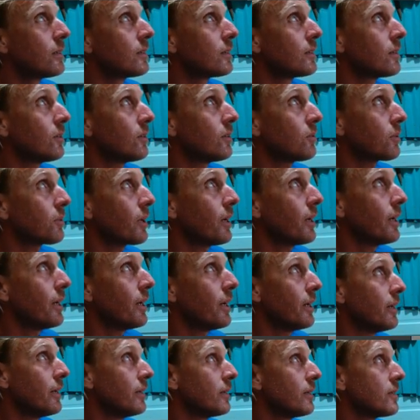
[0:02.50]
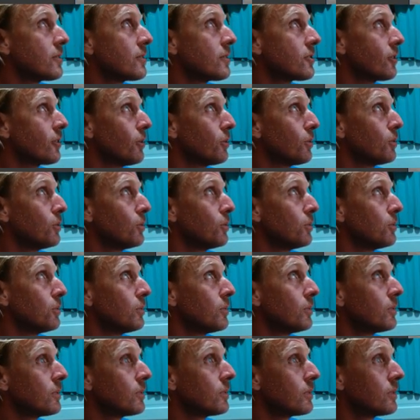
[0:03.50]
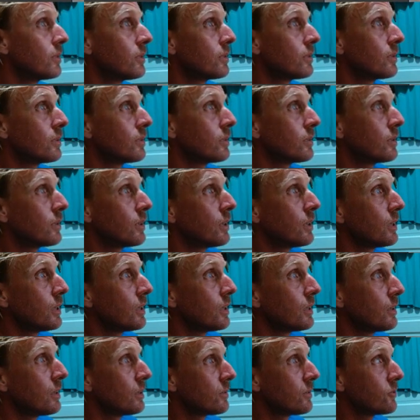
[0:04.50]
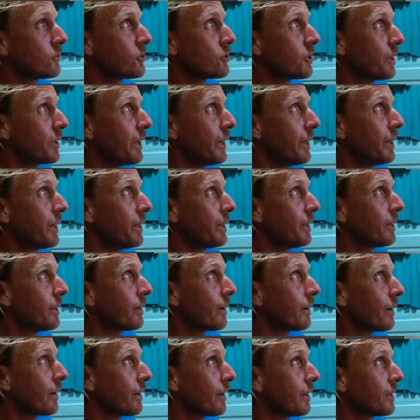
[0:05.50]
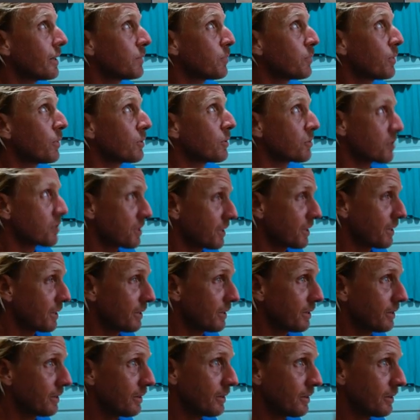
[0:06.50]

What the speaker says: Okay, so today I had posted